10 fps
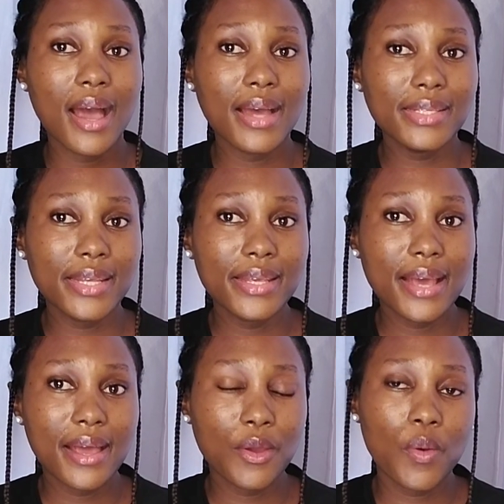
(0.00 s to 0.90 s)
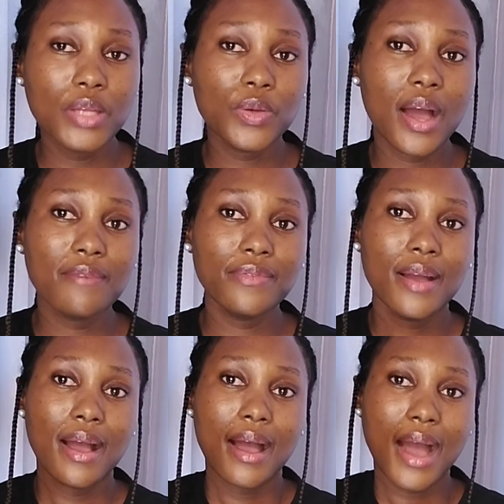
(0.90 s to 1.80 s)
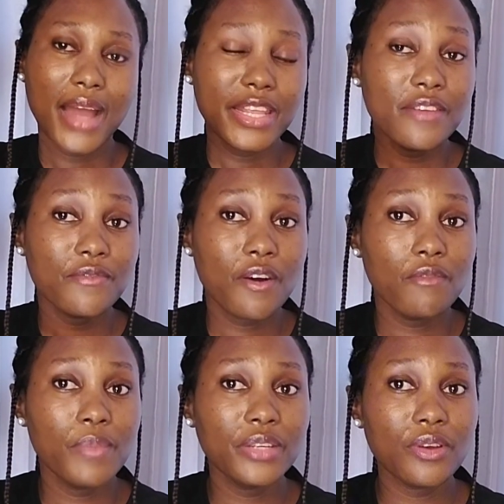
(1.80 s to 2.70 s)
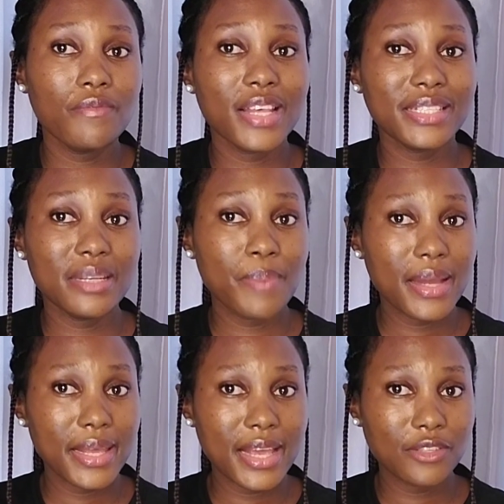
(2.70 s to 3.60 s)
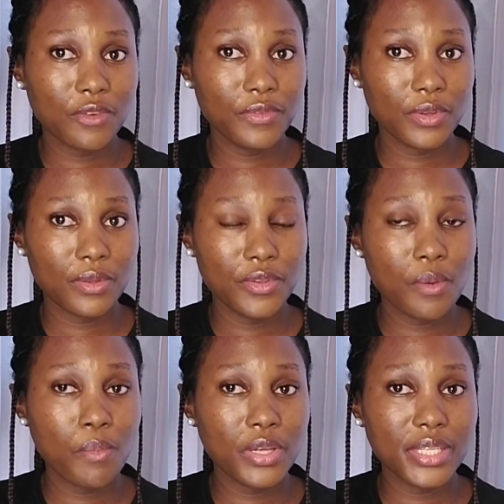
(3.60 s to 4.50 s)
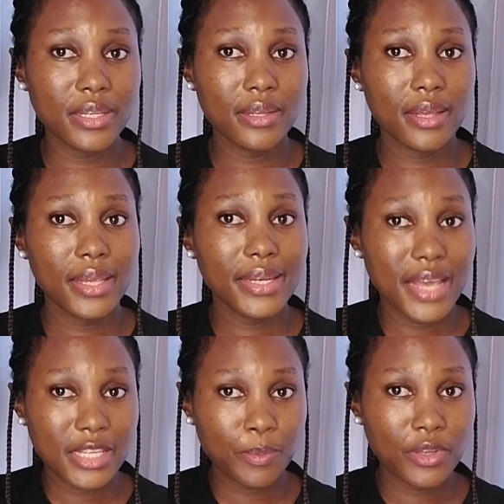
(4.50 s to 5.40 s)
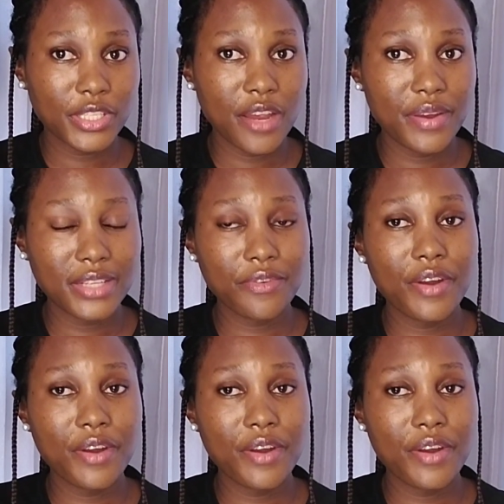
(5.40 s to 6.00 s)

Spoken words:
And here you're going to have an involvement of the deeper layers of your body in the exposed areas.